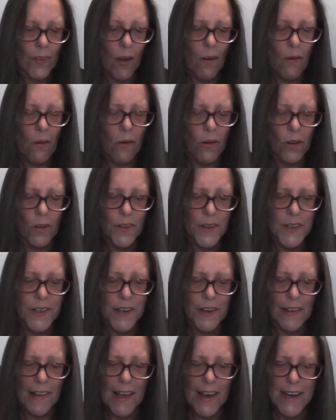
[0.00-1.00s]
All the
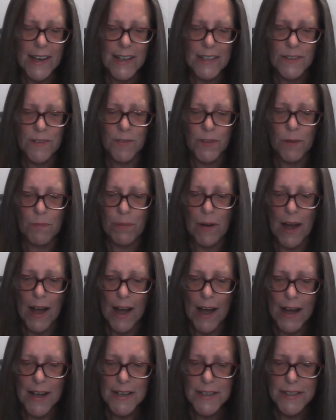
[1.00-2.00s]
delays of the
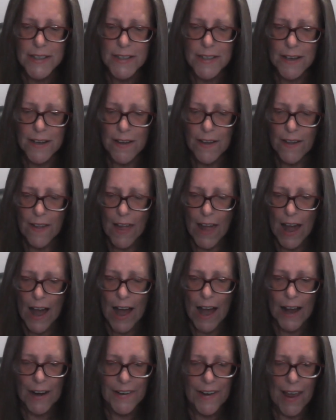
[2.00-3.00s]
past
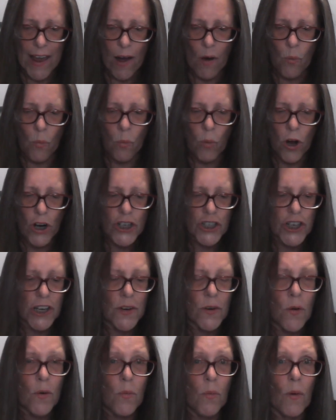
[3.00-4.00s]
are now
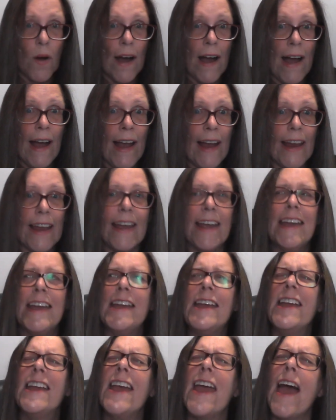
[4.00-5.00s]
washing away.
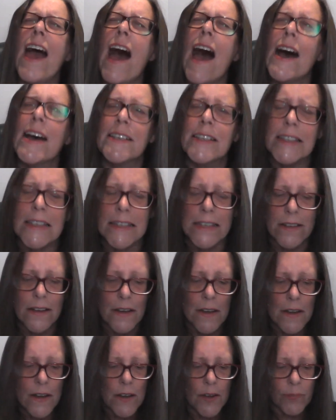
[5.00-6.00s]
Yes!
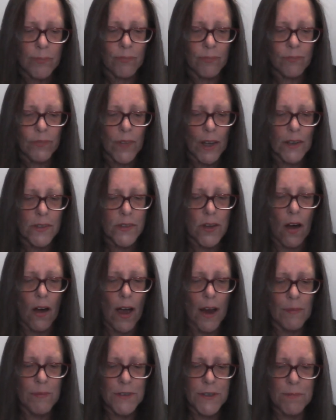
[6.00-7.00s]

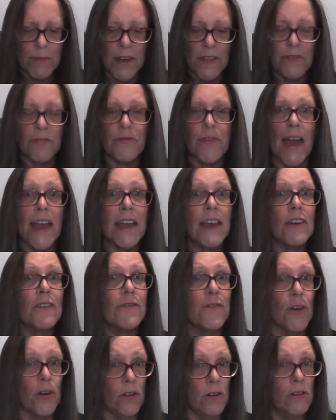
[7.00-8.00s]
Time to be
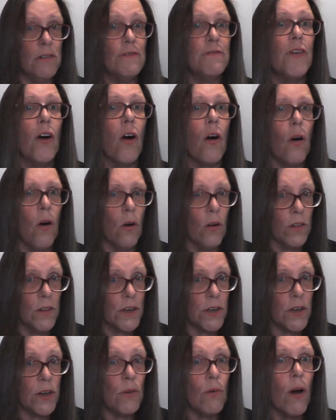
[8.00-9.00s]
thankful for all
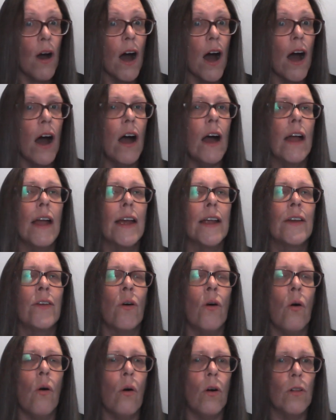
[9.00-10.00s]
that you are and
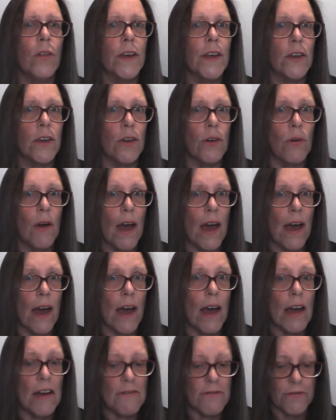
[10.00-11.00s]
all that you
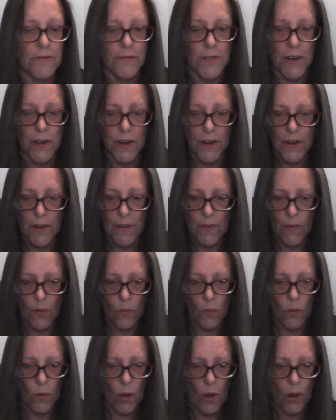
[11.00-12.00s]
have.
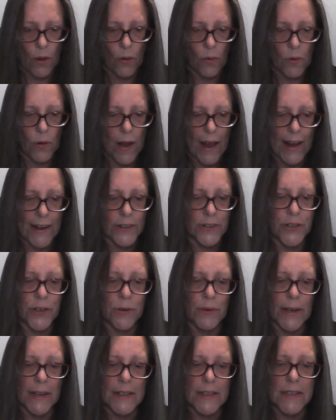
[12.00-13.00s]
Well, and
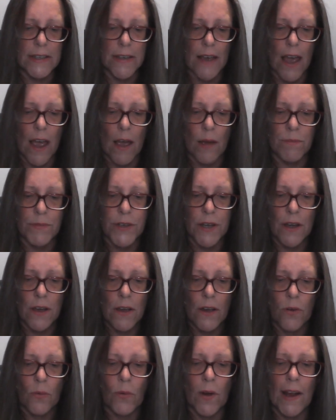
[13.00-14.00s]
to accept
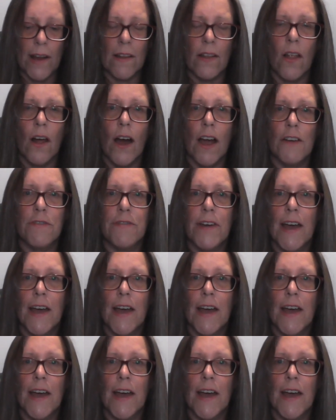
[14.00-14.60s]
where life